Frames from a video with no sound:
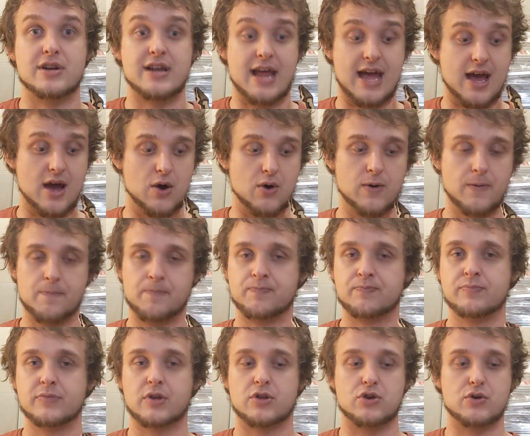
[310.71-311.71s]
Now,
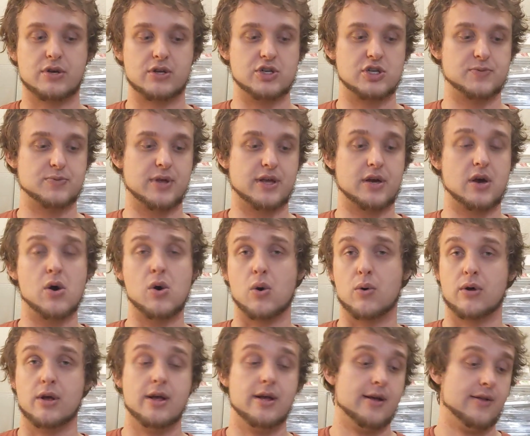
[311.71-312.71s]
you can just be like,
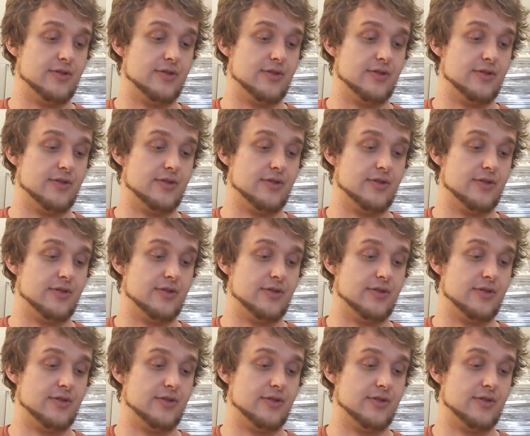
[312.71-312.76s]
oh,